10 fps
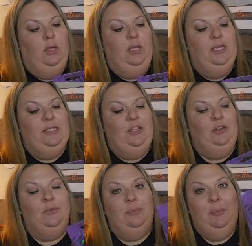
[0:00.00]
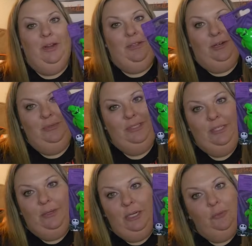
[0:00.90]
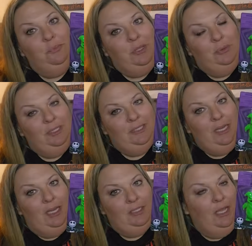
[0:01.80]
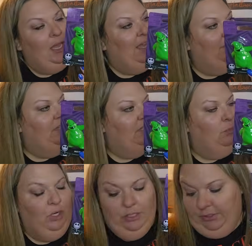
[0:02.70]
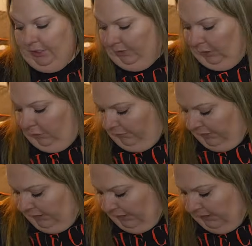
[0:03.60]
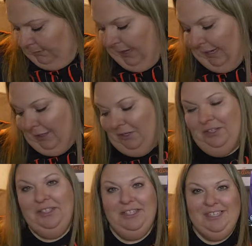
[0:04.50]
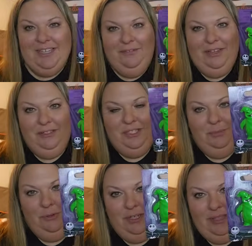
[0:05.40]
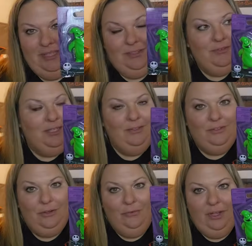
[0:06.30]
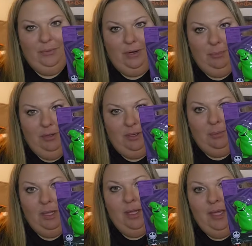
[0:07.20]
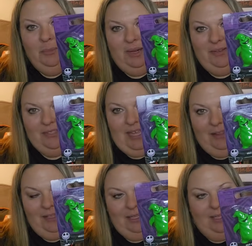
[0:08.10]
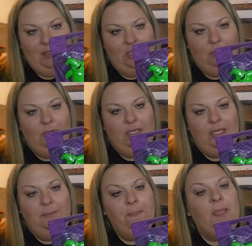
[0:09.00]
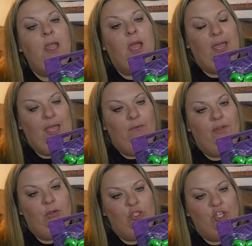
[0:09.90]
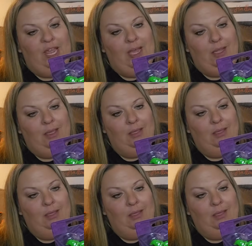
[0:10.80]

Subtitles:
because I couldn't remember. I thought it was 0. It was not. I have these somewhere else though, hopefully in this bag, because I found some more of these. If not, I have to go find where I put them. But I have Sally and Oogie Boogie. I have found Jack